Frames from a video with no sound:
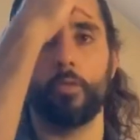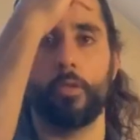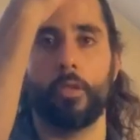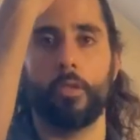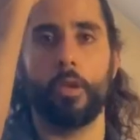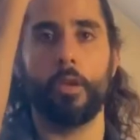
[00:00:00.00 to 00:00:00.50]
at
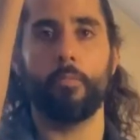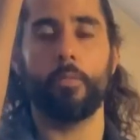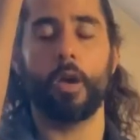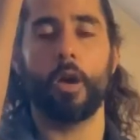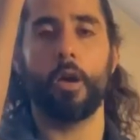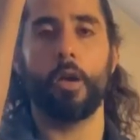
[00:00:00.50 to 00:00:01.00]
the same
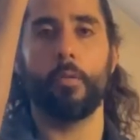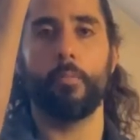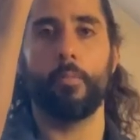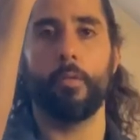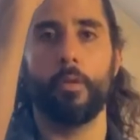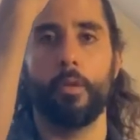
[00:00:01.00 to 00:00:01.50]
time
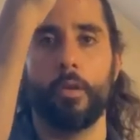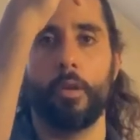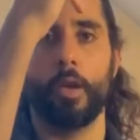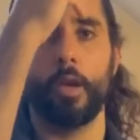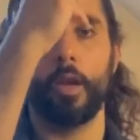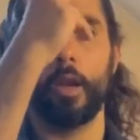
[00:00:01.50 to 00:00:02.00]

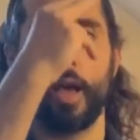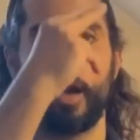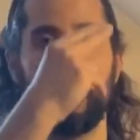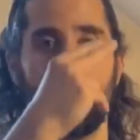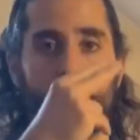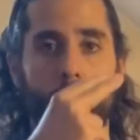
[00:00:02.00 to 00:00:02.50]
and
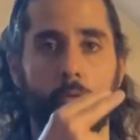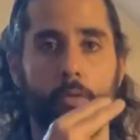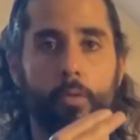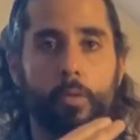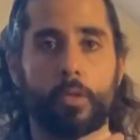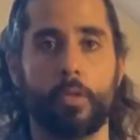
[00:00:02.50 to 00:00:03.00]
out both. So
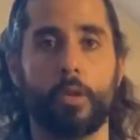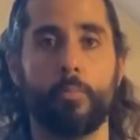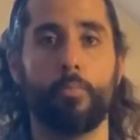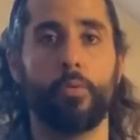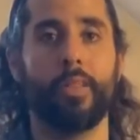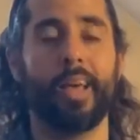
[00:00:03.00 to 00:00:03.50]
as the
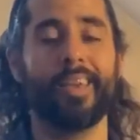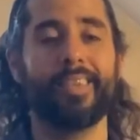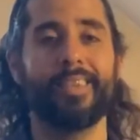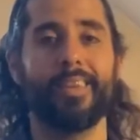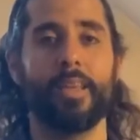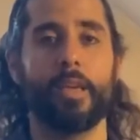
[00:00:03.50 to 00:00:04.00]

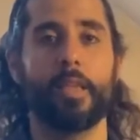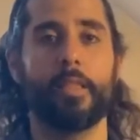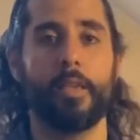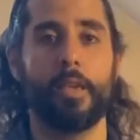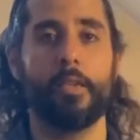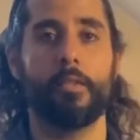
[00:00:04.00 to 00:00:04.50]
complexity
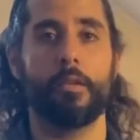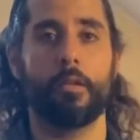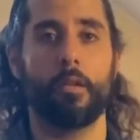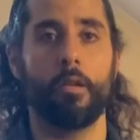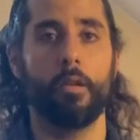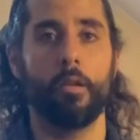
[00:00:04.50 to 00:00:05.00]
gets
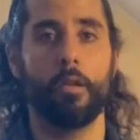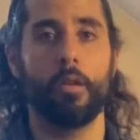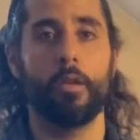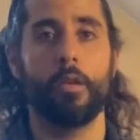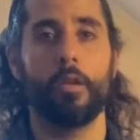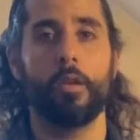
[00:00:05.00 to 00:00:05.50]
easier,
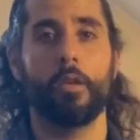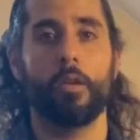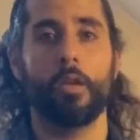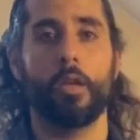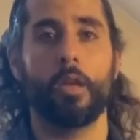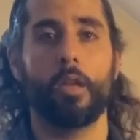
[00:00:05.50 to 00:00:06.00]

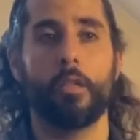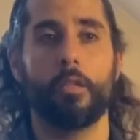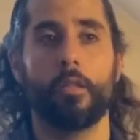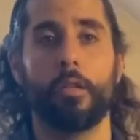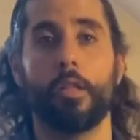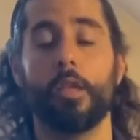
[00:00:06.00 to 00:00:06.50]
it is a
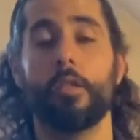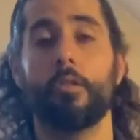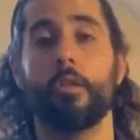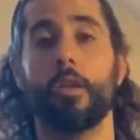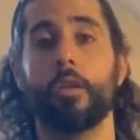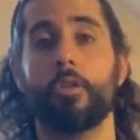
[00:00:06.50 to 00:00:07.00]
little easier
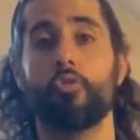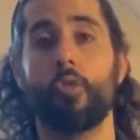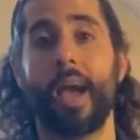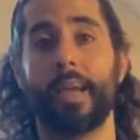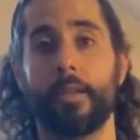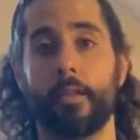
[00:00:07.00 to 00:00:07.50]
to get
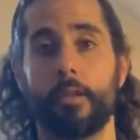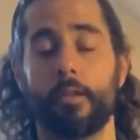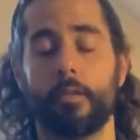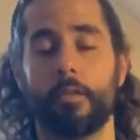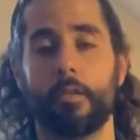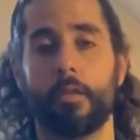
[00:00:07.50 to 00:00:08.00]
distracted.
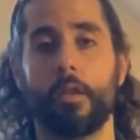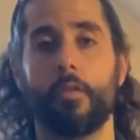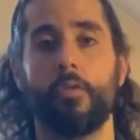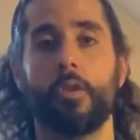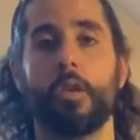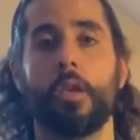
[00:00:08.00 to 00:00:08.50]
See if
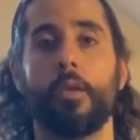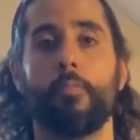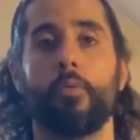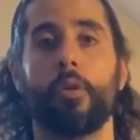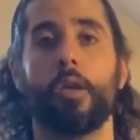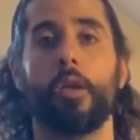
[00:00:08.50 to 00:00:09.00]
you can keep
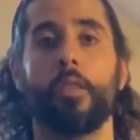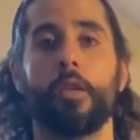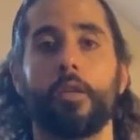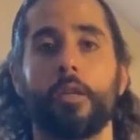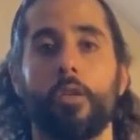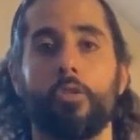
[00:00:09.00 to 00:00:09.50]
bringing the
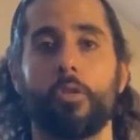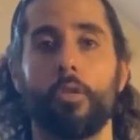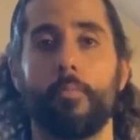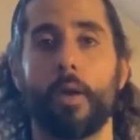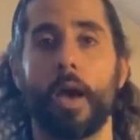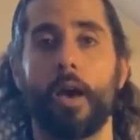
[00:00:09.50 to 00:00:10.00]
attention
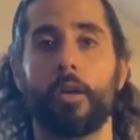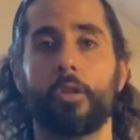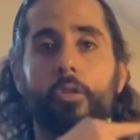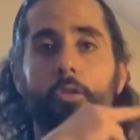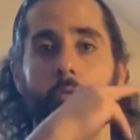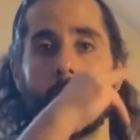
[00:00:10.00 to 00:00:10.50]
back to